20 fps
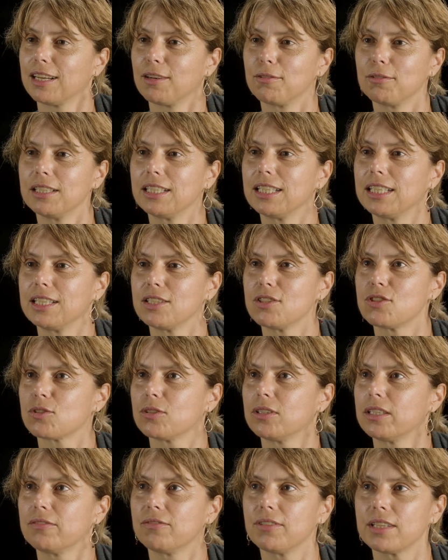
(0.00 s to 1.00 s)
I really
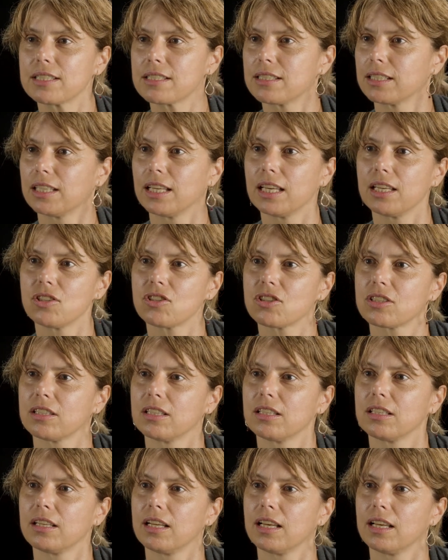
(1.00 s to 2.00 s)
enjoy
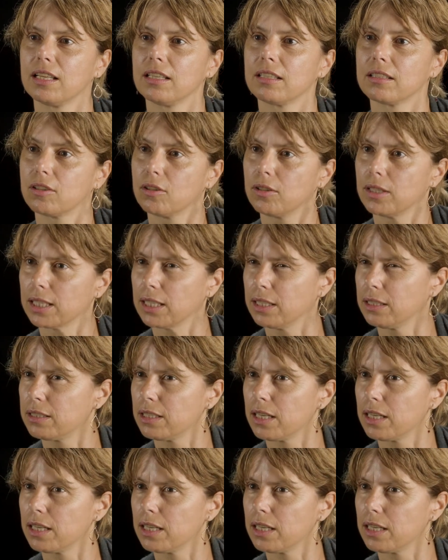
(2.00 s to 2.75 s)
investigation and going in